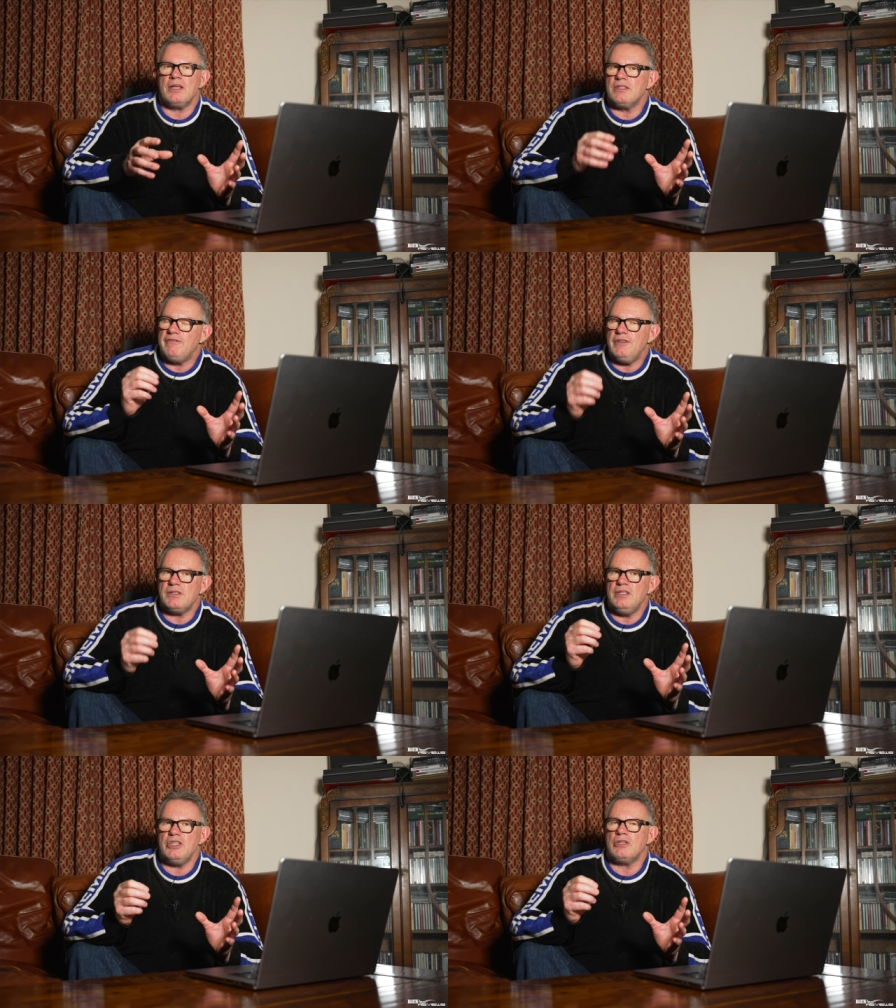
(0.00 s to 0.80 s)
because the
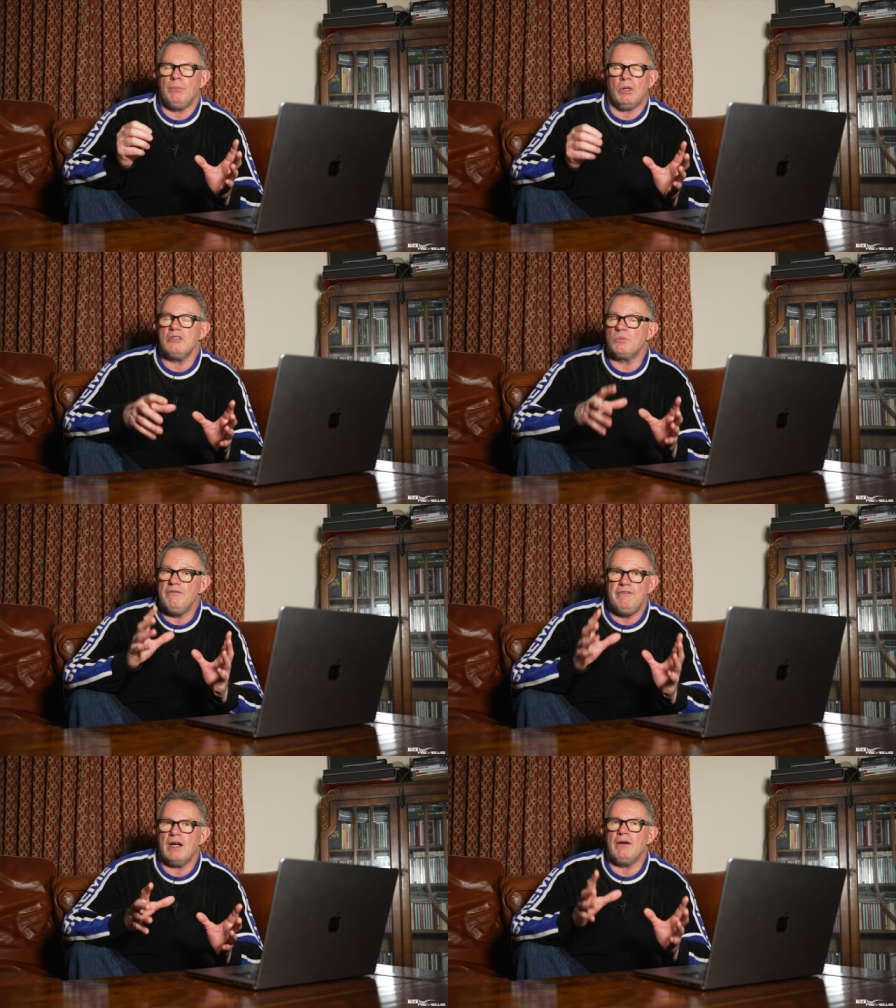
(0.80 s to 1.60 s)
first edition models
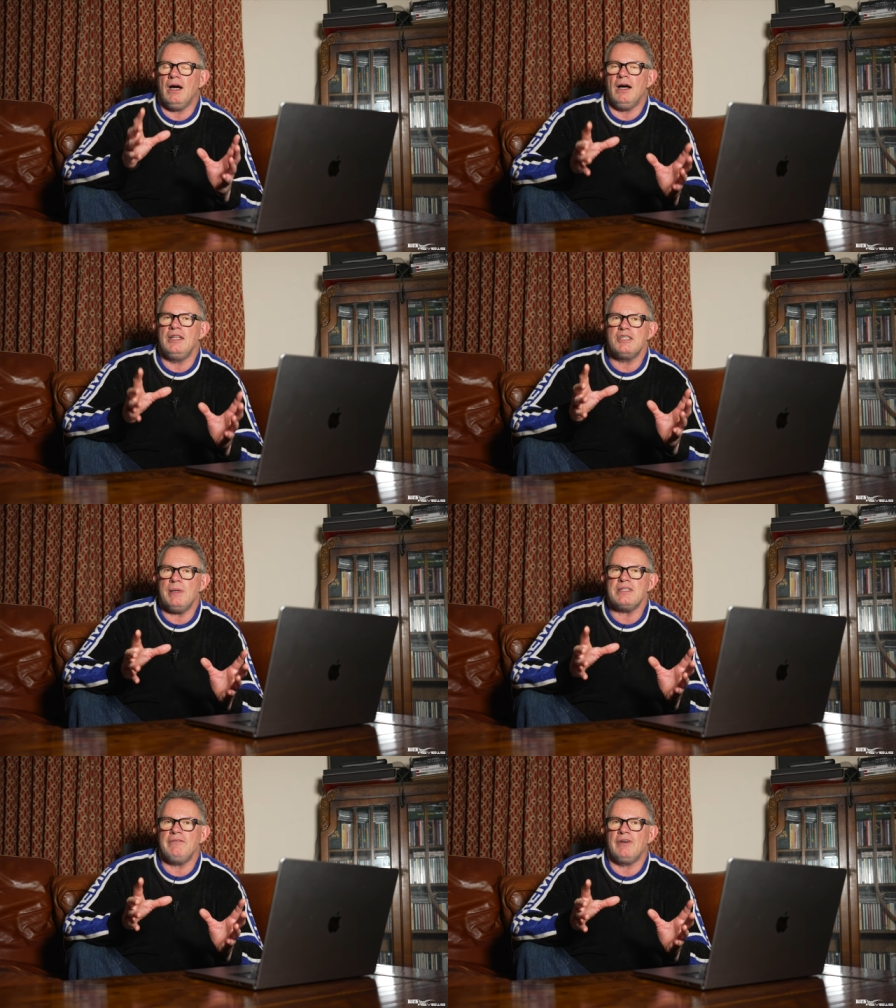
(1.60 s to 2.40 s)
were very highly
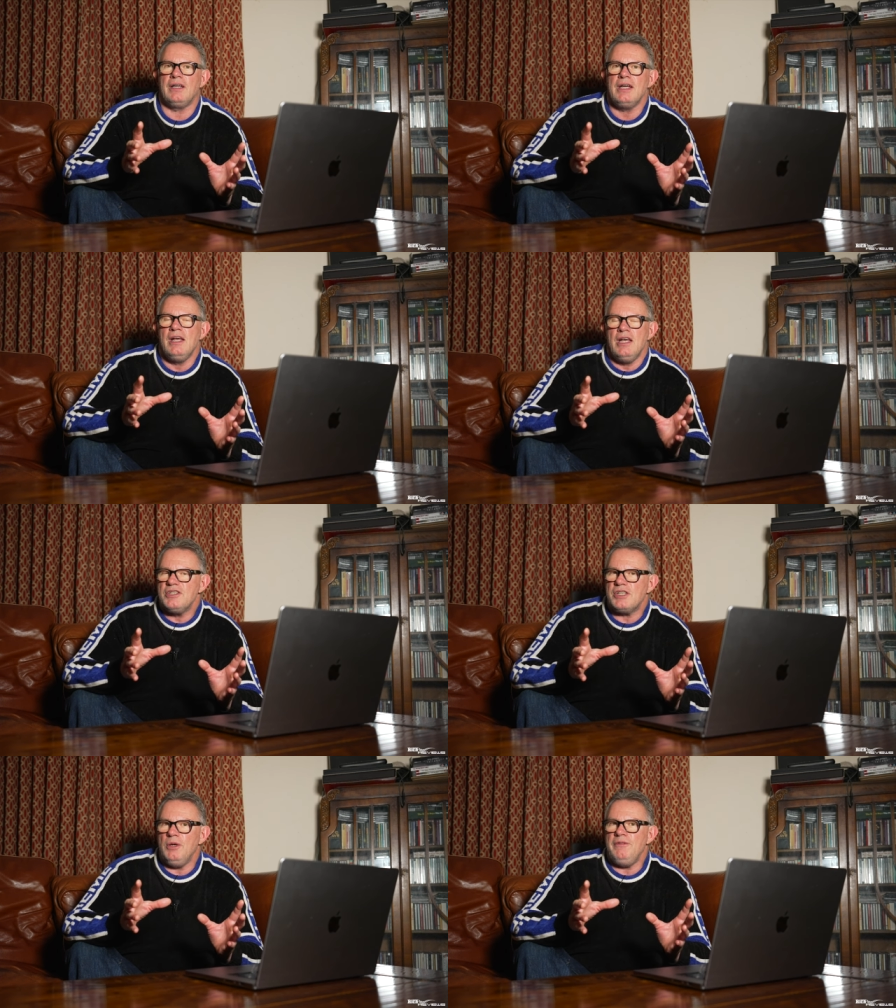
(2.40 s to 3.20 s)
specified.
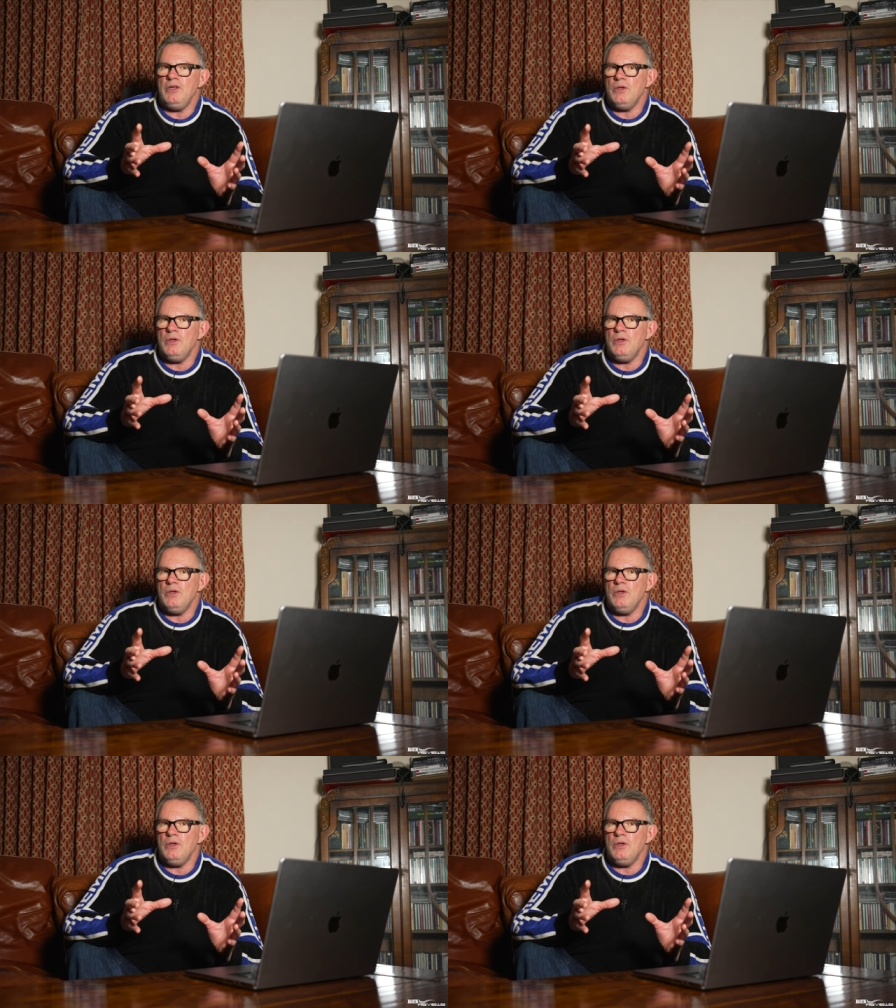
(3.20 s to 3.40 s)
So if